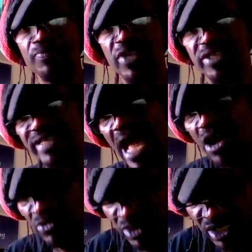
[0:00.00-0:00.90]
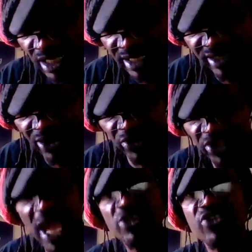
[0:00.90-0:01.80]
the
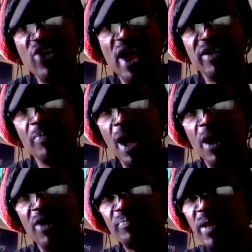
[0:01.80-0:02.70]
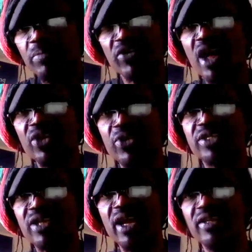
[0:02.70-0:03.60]
downtrodden of people of color in
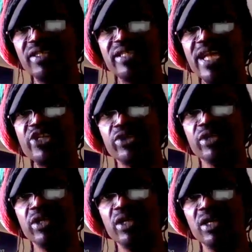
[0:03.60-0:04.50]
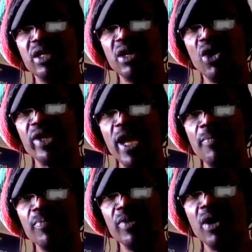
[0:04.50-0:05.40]
this nation?
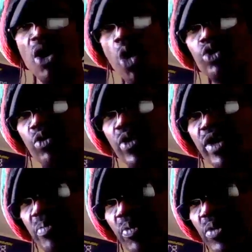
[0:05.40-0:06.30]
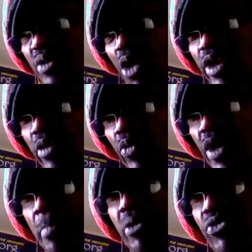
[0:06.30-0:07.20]
Okay, only when
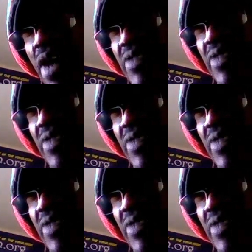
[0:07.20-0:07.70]
it berefts